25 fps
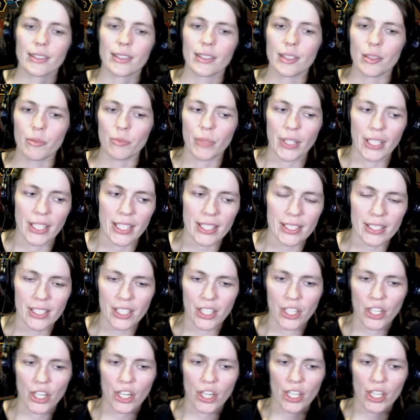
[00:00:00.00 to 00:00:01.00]
But he's gonna
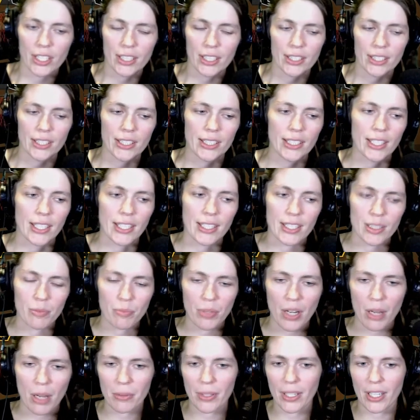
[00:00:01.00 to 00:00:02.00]
hurt, and he's
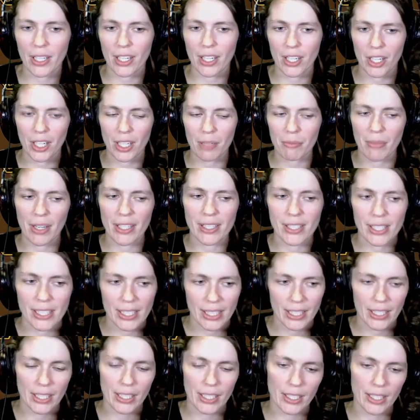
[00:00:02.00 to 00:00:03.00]
probably gonna hurt my
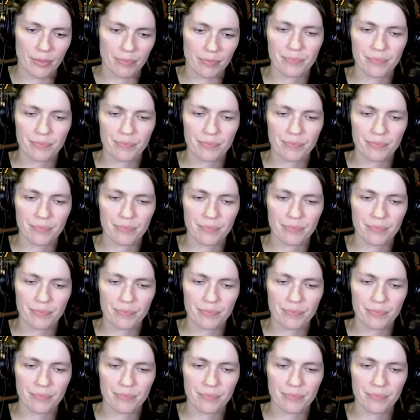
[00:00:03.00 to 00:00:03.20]
Saheeli.